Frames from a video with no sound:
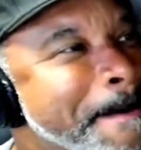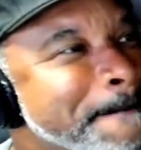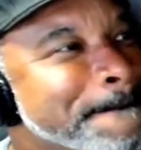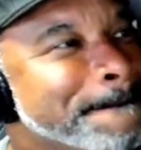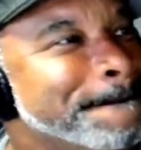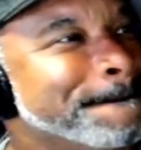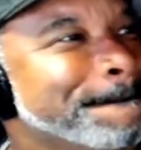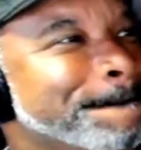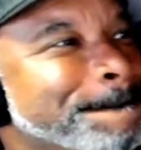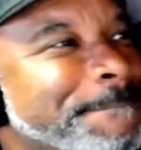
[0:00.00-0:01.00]
Get near it.
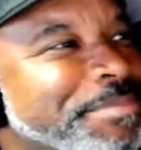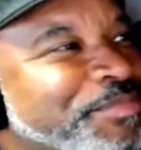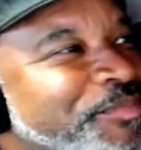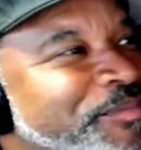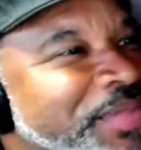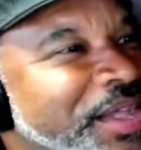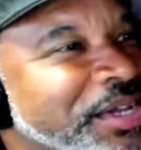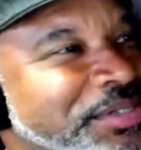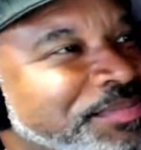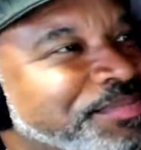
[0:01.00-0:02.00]
Sucker M,
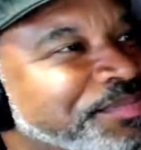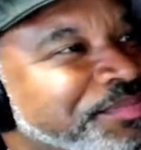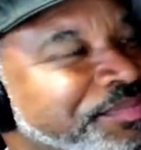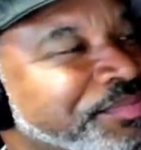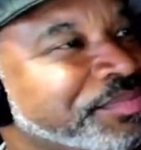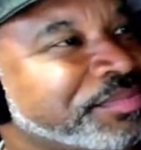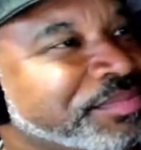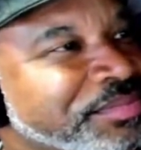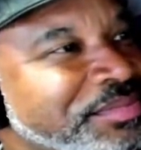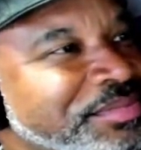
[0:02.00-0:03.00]
sucker M Cs, they
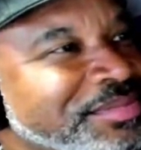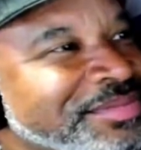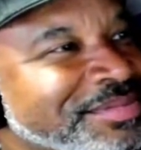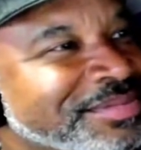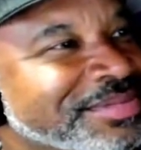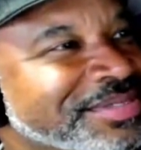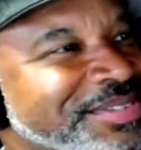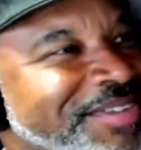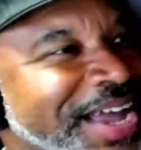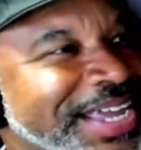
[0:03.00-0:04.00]
fucker M Cs, they
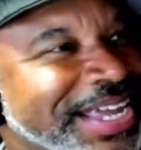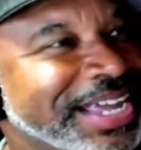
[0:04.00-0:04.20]
fear right it.